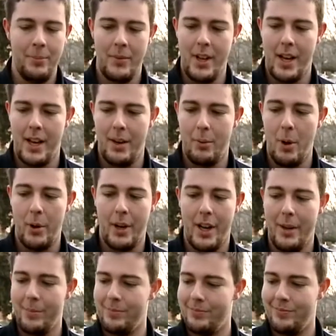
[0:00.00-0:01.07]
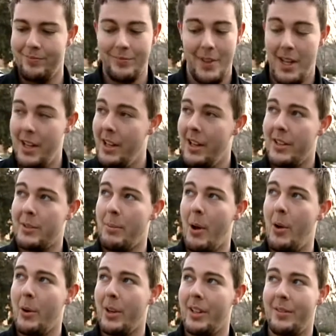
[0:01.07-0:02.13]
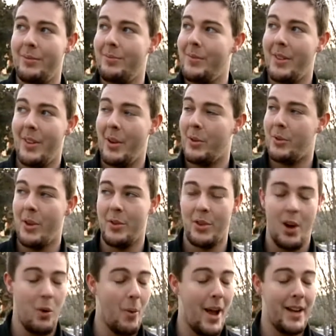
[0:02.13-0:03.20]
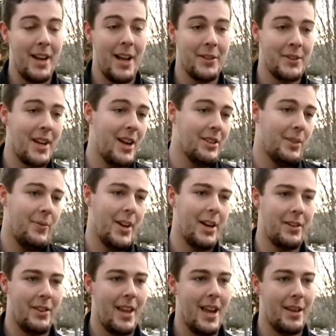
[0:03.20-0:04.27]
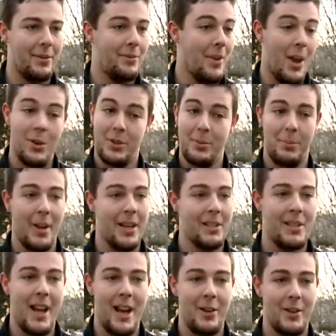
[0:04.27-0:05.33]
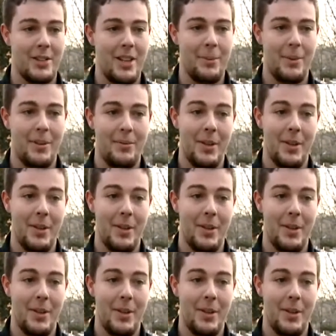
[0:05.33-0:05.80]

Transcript: Uh, woke up and smoke, and it was, it was all wet downstairs. I figured that they had hosed the place down or something.